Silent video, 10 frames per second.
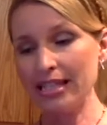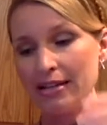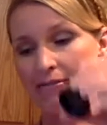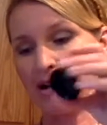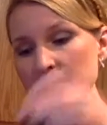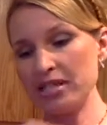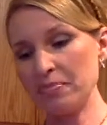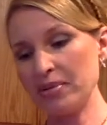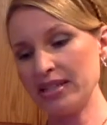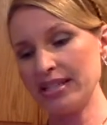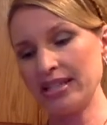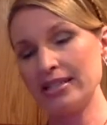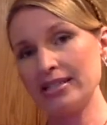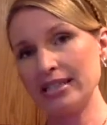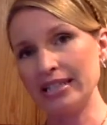If I were to put the
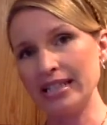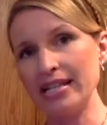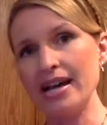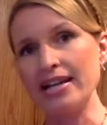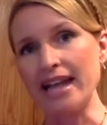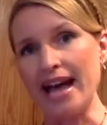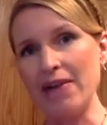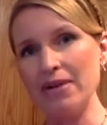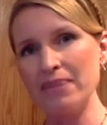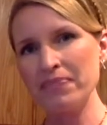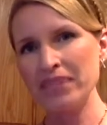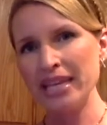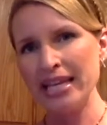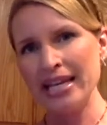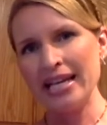lid on now,
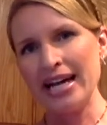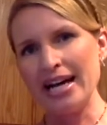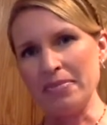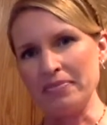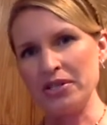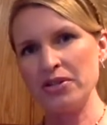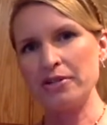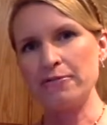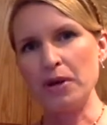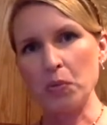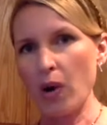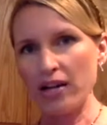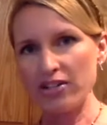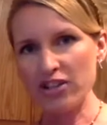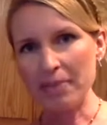you could form
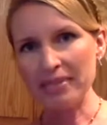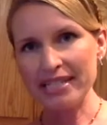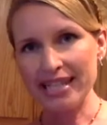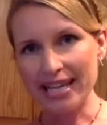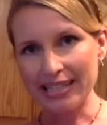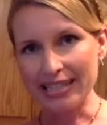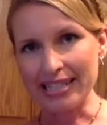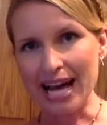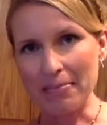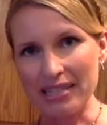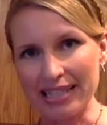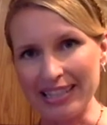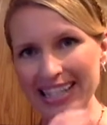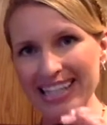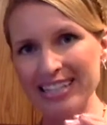water droplets on the top of the
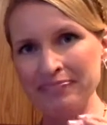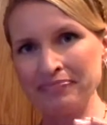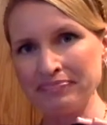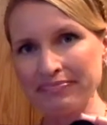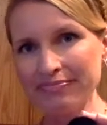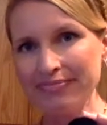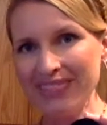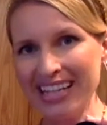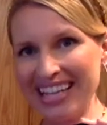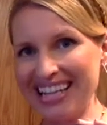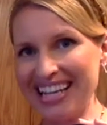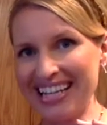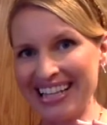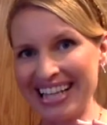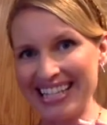lid, and
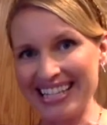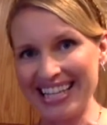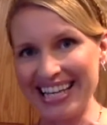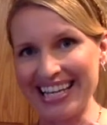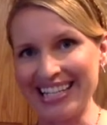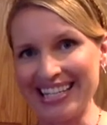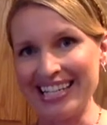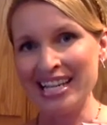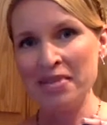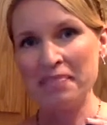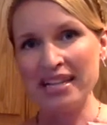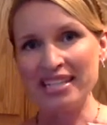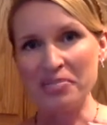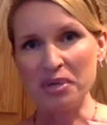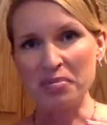then that again
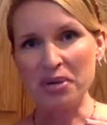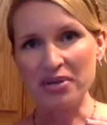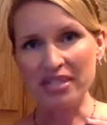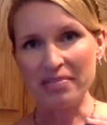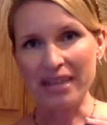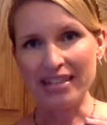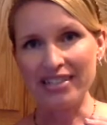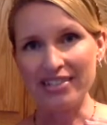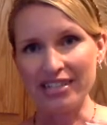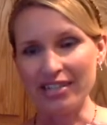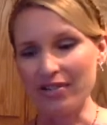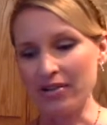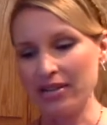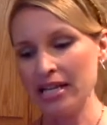makes it more prone to bacteria growth.